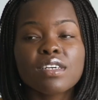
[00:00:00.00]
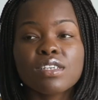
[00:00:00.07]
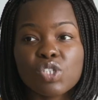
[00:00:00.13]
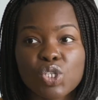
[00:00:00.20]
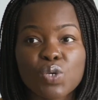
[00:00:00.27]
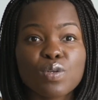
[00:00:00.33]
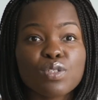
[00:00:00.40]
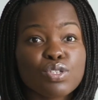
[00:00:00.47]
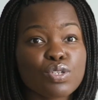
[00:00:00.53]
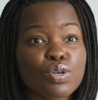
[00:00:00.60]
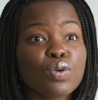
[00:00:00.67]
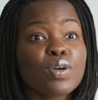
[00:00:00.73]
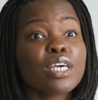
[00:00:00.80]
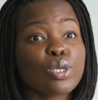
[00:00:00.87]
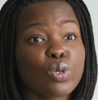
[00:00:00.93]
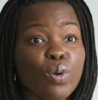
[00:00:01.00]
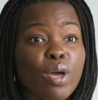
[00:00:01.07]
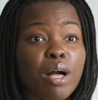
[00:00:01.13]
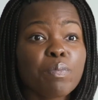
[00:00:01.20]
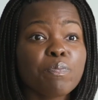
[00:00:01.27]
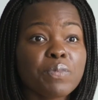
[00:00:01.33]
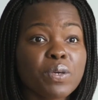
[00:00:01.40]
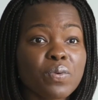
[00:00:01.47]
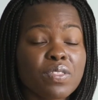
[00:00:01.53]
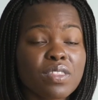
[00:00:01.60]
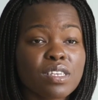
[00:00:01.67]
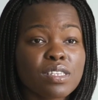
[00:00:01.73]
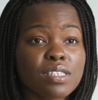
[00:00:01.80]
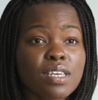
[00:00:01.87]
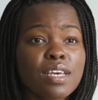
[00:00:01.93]
So and so, can you help me with
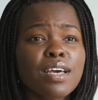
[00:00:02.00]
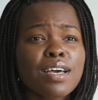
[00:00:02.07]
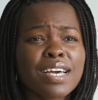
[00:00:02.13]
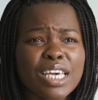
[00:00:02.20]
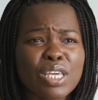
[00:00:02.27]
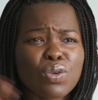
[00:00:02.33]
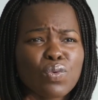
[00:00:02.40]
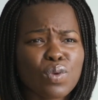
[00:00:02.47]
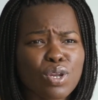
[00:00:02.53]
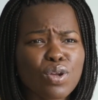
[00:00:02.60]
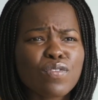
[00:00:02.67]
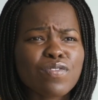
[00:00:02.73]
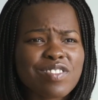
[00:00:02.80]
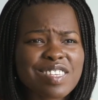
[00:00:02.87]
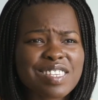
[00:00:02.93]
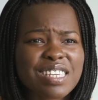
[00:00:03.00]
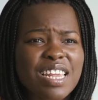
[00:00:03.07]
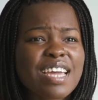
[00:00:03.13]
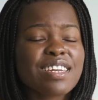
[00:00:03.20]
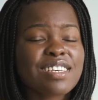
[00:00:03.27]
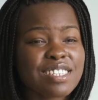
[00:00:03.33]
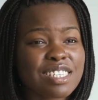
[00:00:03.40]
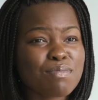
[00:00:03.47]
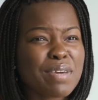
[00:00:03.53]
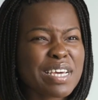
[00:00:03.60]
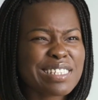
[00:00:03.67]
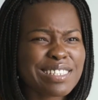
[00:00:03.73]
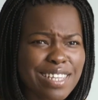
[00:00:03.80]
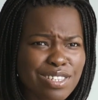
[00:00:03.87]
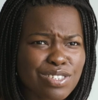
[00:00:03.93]
this? Can you read over this line? Does it
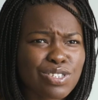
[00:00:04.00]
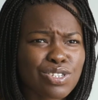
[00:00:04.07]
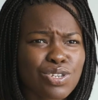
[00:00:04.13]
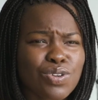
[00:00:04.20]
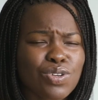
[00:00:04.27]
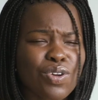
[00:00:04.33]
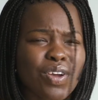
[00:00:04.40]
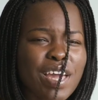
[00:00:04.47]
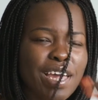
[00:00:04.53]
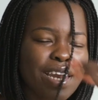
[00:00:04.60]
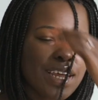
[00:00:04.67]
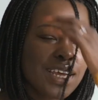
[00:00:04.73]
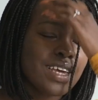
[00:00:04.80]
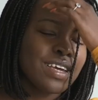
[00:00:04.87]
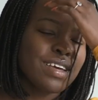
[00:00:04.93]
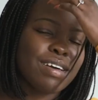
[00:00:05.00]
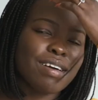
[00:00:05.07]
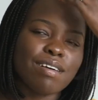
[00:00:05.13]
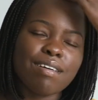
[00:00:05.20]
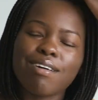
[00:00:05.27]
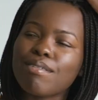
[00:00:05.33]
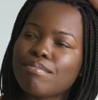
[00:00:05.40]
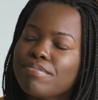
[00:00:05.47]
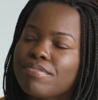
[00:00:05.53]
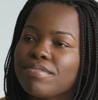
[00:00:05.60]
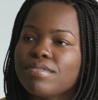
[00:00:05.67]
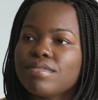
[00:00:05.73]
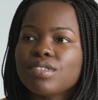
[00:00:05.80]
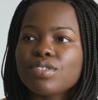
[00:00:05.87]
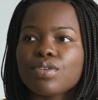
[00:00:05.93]
make sense to you in your head?
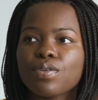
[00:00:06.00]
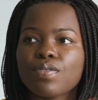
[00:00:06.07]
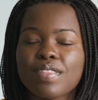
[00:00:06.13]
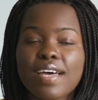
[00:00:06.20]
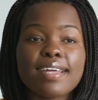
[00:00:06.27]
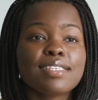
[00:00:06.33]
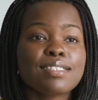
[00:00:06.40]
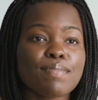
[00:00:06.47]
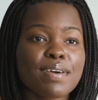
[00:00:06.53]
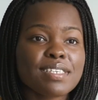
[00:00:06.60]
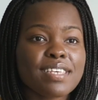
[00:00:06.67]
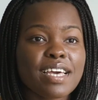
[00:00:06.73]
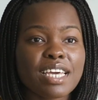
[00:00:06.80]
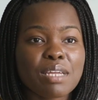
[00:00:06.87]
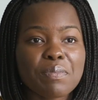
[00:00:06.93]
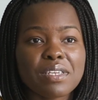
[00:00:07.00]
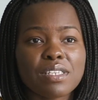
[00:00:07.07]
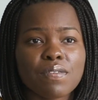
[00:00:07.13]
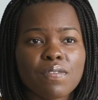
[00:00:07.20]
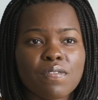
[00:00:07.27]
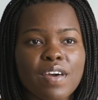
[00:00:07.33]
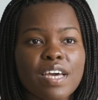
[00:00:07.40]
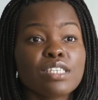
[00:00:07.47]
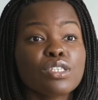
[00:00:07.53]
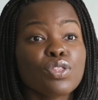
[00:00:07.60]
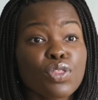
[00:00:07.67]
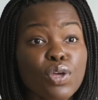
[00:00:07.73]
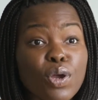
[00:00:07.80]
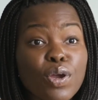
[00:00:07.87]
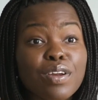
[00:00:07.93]
So that's my second piece of advice.
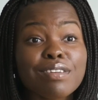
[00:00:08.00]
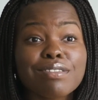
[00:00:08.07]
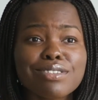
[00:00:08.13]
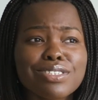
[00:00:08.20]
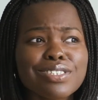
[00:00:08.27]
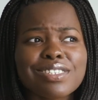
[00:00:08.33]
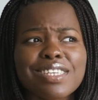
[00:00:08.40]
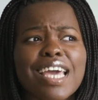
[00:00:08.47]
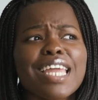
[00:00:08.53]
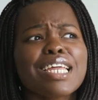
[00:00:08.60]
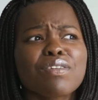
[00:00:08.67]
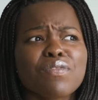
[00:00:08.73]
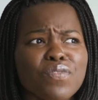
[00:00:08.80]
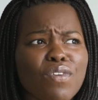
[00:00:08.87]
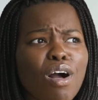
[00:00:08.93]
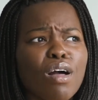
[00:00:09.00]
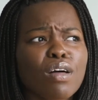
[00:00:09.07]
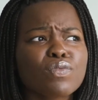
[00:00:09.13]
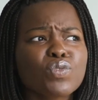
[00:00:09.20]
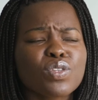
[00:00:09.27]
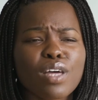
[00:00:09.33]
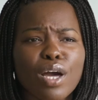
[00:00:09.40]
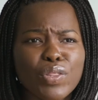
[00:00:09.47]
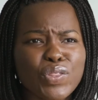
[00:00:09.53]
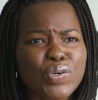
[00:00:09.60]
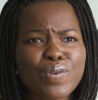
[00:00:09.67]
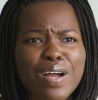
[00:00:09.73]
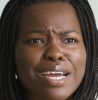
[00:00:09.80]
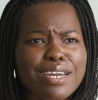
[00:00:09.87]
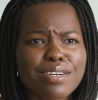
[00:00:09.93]
Third, just get involved with
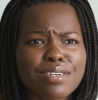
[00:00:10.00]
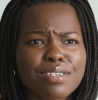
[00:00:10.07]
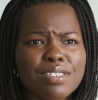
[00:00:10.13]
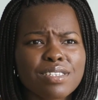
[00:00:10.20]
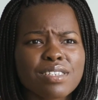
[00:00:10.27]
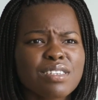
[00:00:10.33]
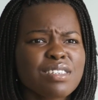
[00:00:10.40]
other writers.